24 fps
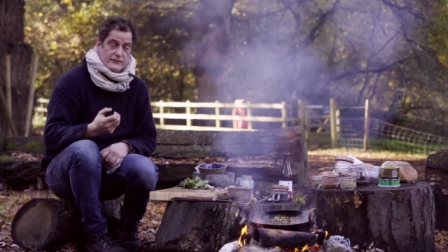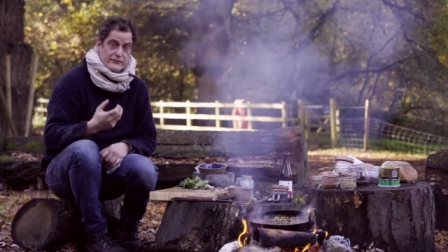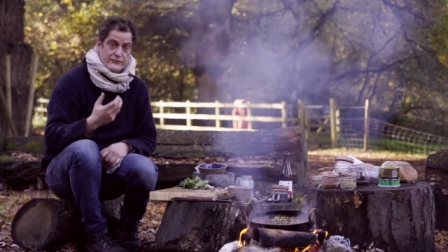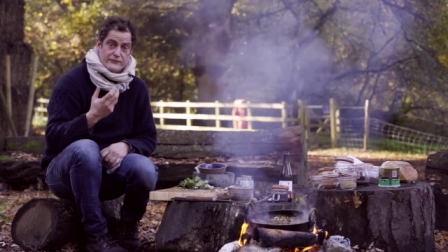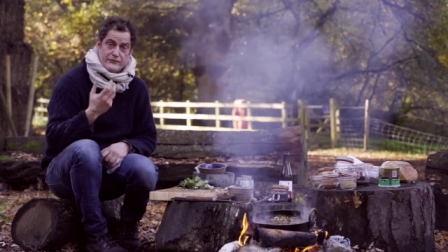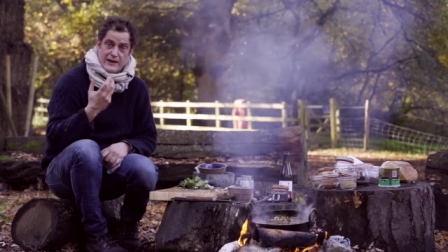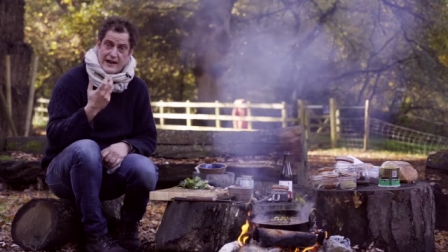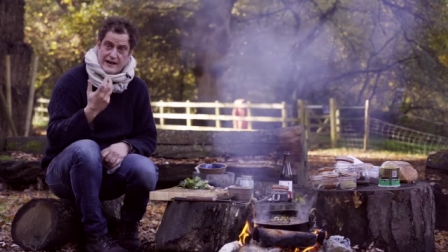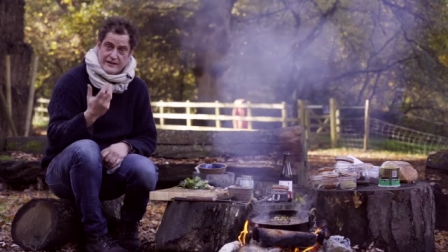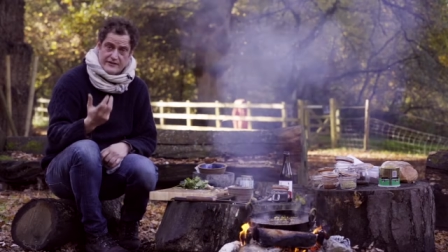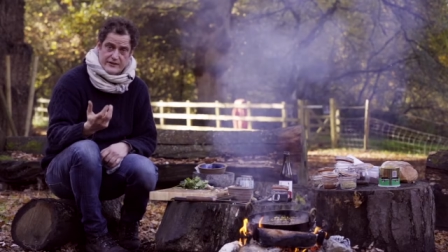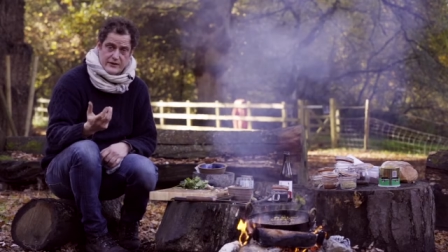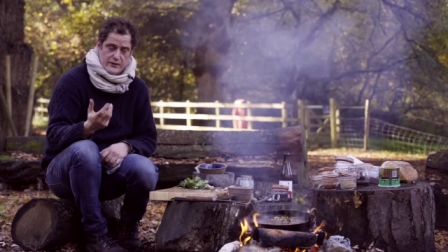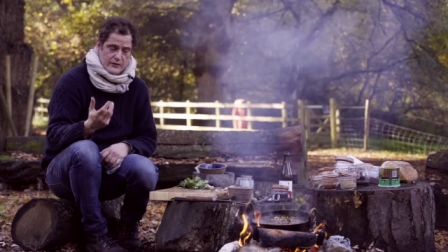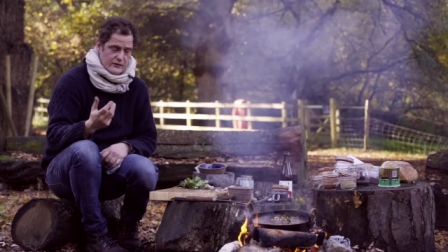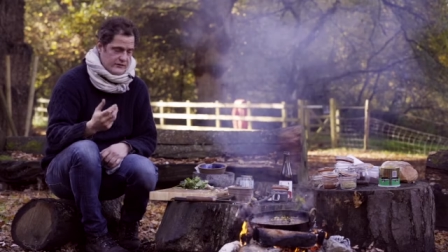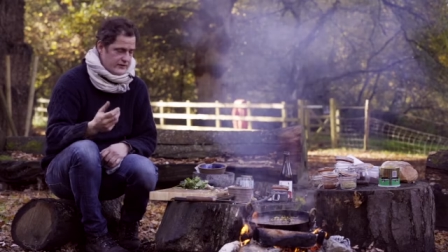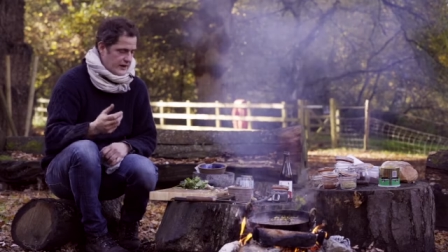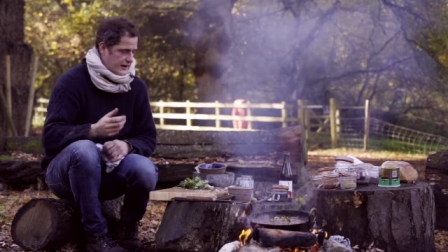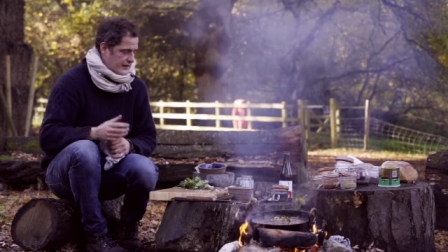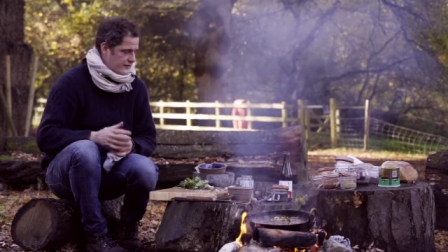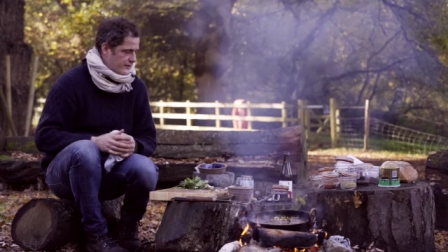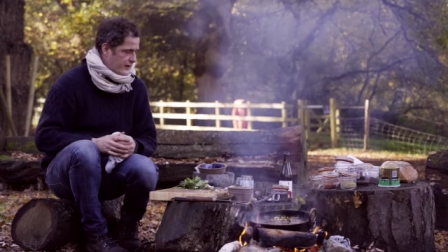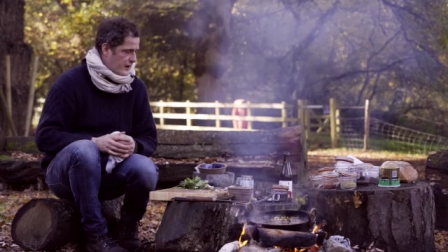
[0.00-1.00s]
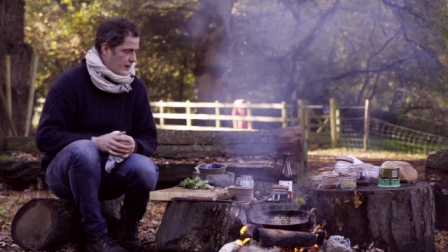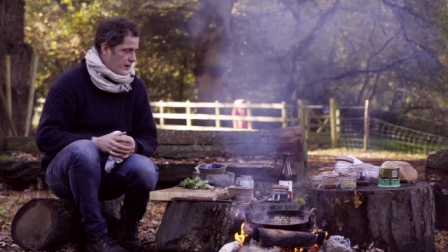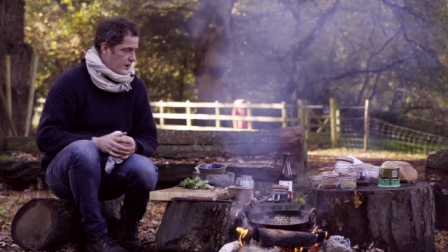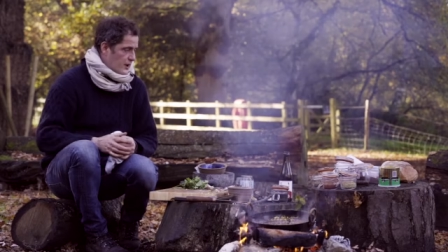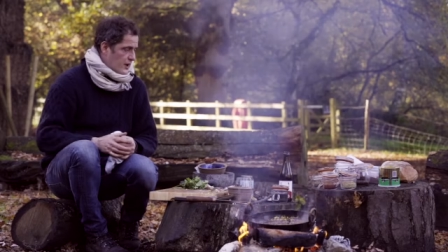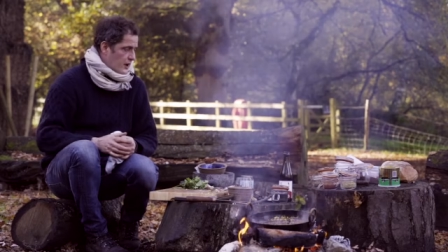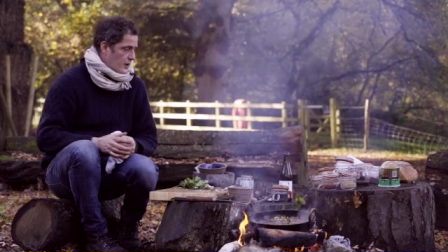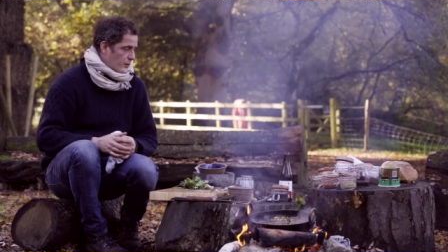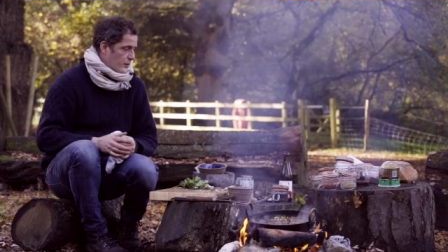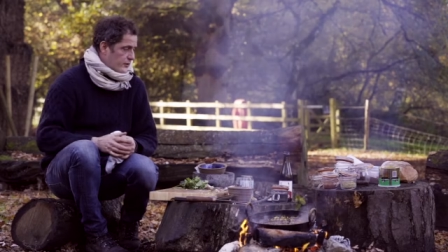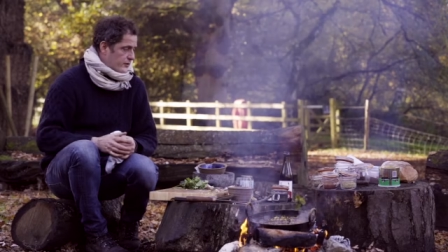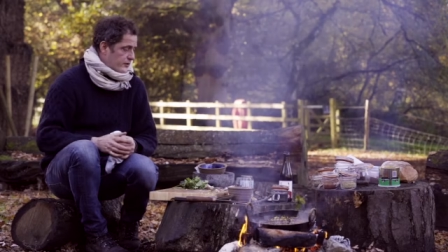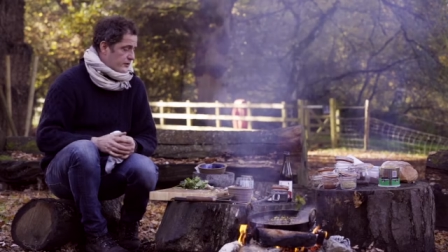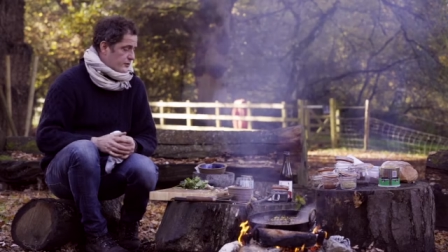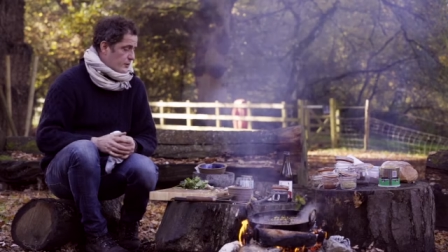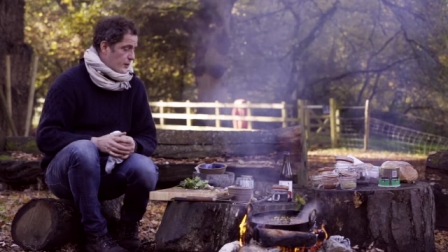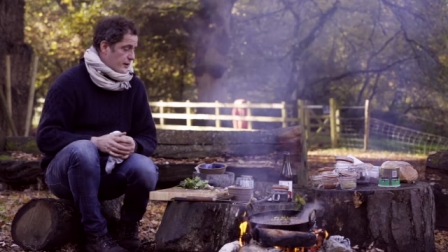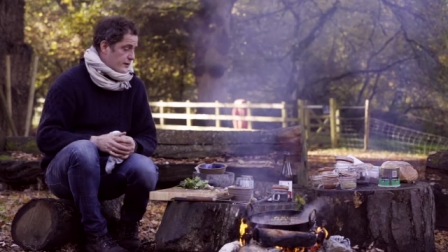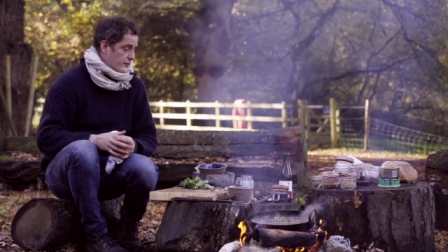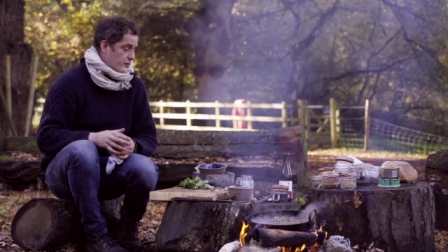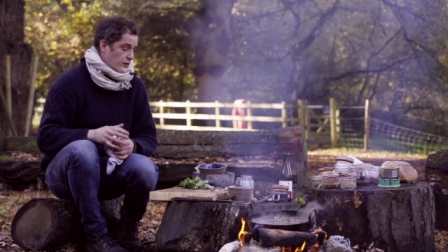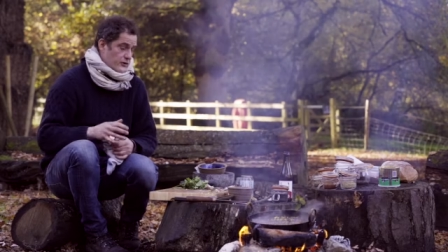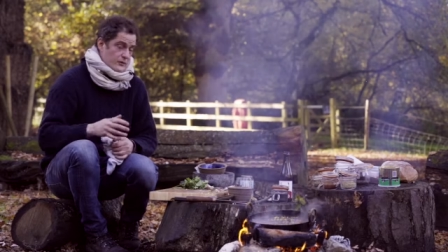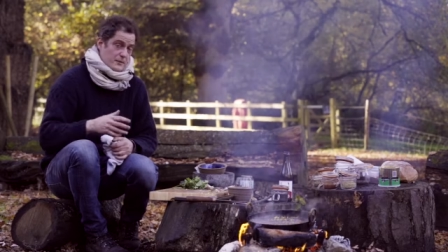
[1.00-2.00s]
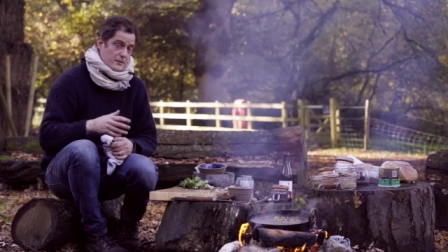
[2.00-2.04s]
fat content, which is why you've got